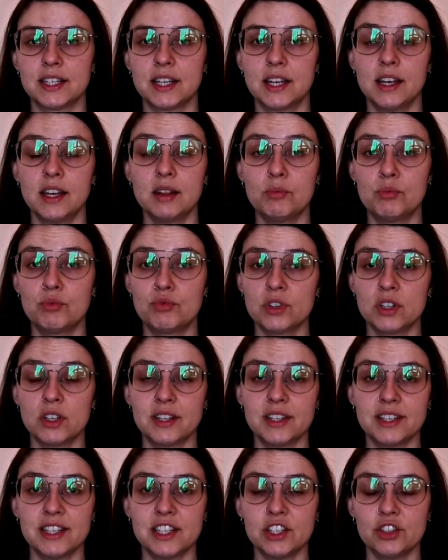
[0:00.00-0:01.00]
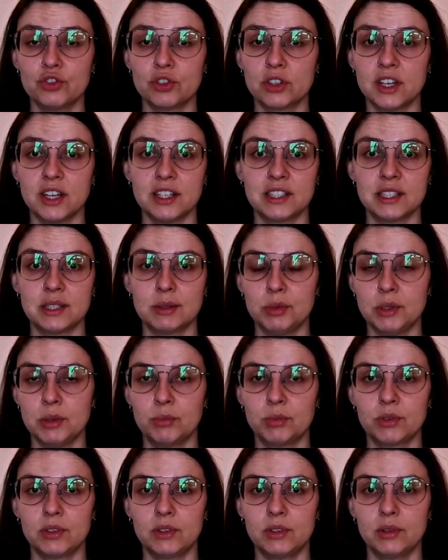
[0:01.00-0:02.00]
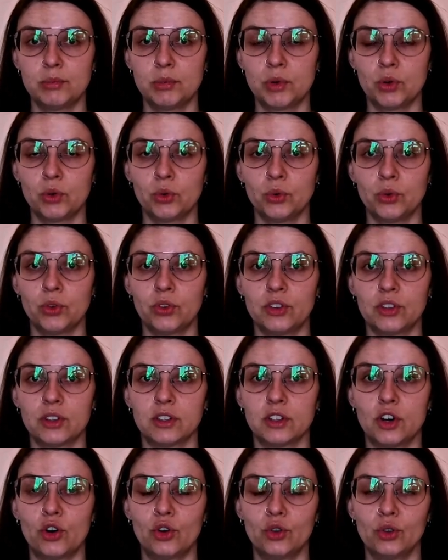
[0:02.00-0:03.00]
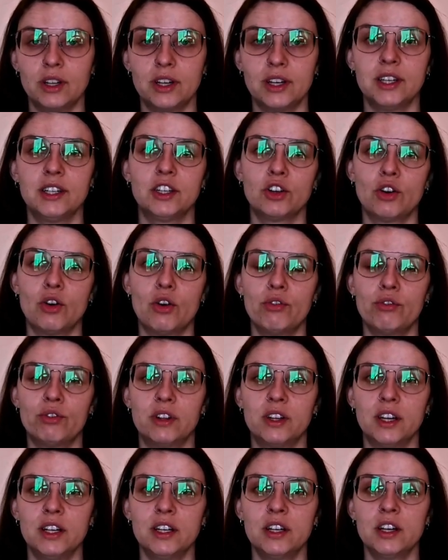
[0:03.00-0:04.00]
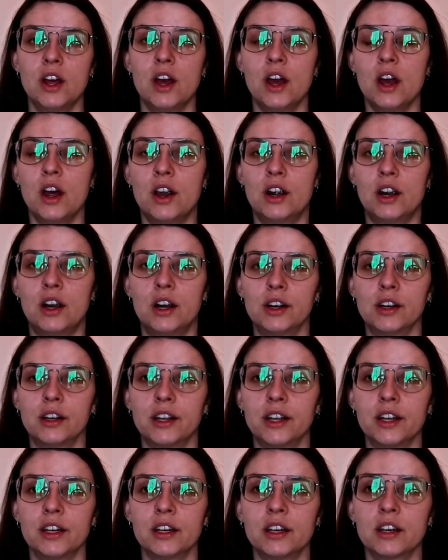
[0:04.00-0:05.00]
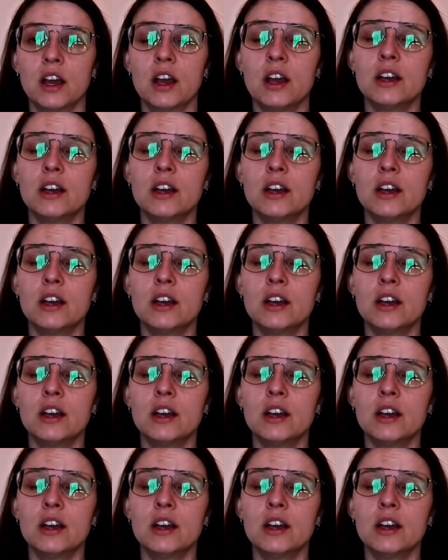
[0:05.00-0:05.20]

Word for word: uh, liberal and educated people, both uh, online and offline, are like,